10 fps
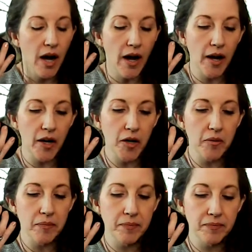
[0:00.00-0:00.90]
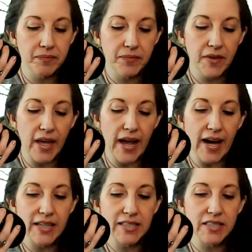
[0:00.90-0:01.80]
Um
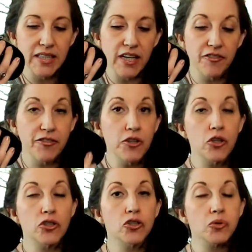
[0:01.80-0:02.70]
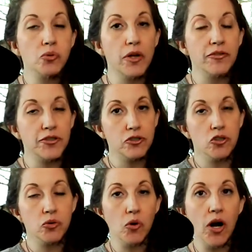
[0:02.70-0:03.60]
and if you're tr- if you're
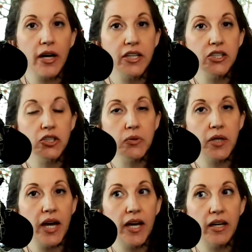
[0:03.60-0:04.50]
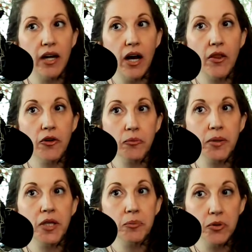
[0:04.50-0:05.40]
trying to get other
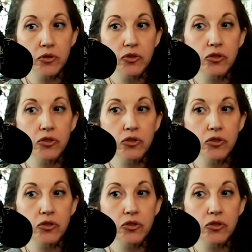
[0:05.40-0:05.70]
people